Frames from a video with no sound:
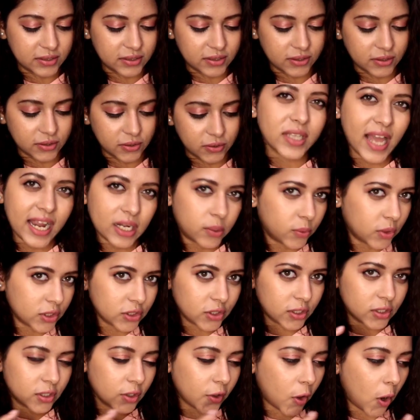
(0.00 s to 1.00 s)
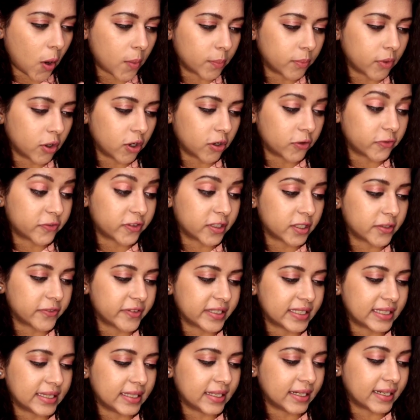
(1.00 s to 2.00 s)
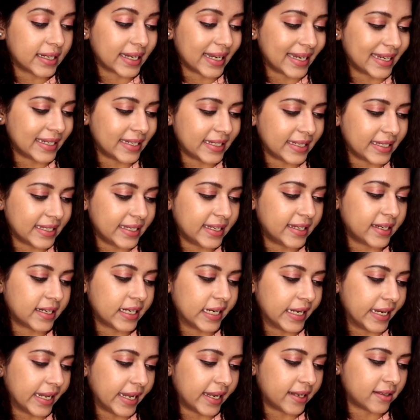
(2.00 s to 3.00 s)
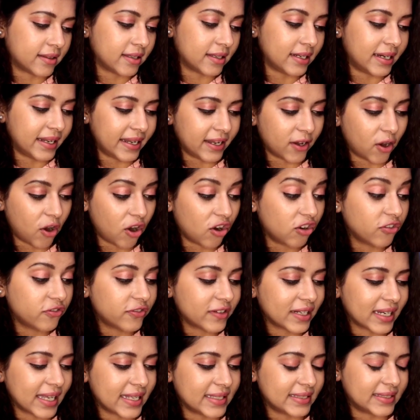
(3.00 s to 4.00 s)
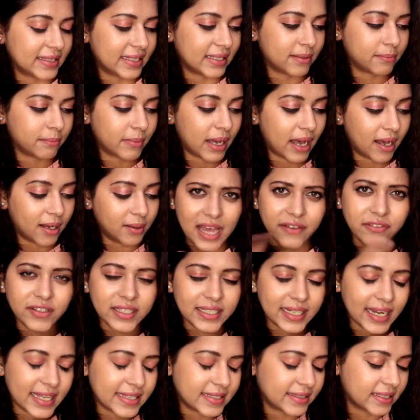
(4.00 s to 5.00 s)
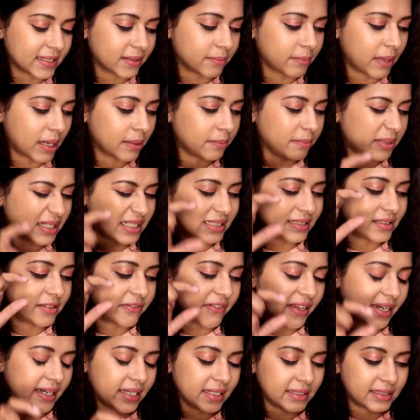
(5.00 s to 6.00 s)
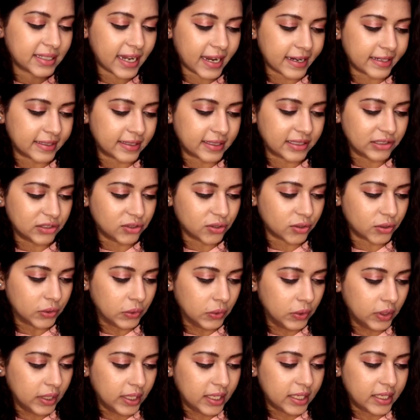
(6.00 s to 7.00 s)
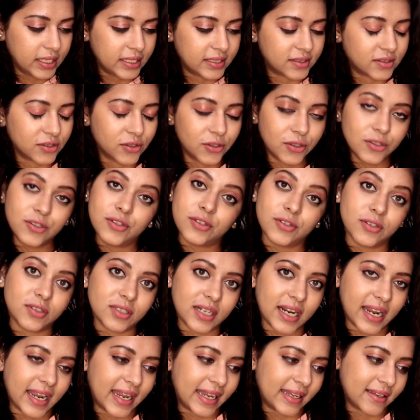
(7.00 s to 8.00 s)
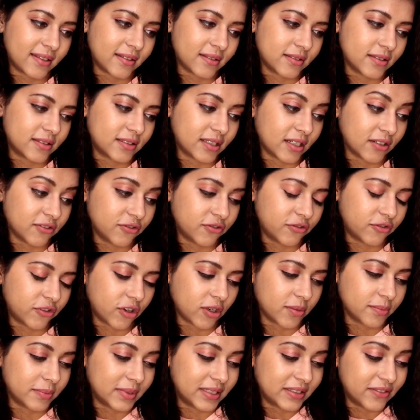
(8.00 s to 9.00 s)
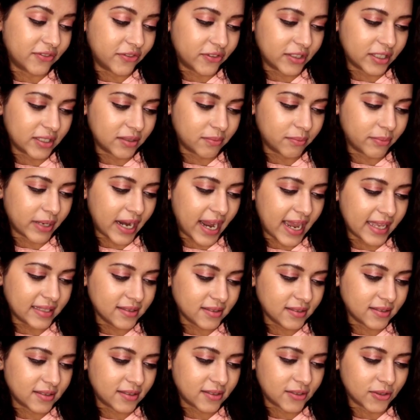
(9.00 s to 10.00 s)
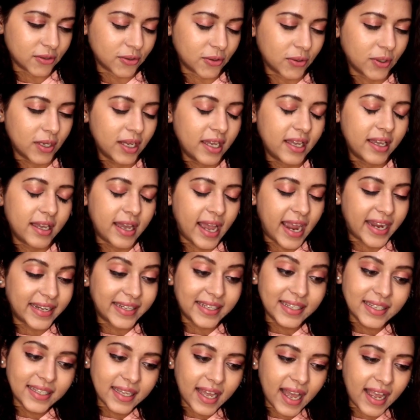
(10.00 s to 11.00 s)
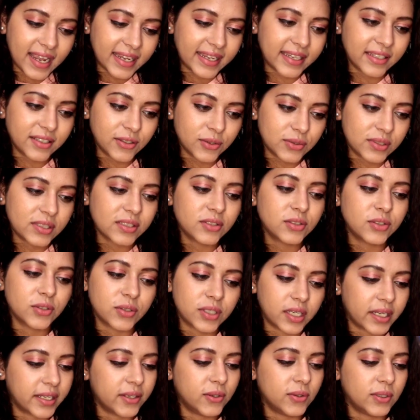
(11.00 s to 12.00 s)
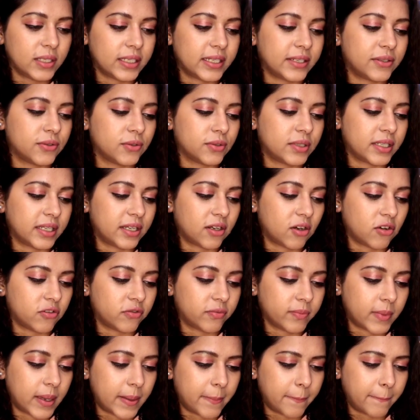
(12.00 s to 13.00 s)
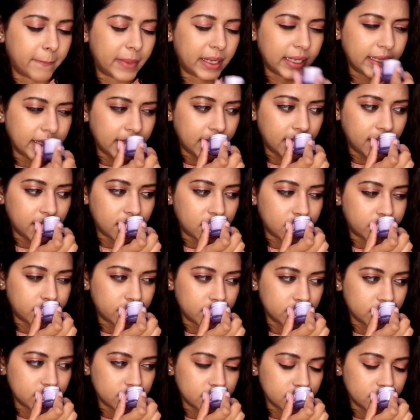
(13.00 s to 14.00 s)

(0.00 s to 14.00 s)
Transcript: So that was on a combo offer with the Clinique Take the Day Off cleansing balm. I have a cleansing balm, but it's very tiny, so it's good to try stuff from different brands. So I think I can use this today only to take off my makeup.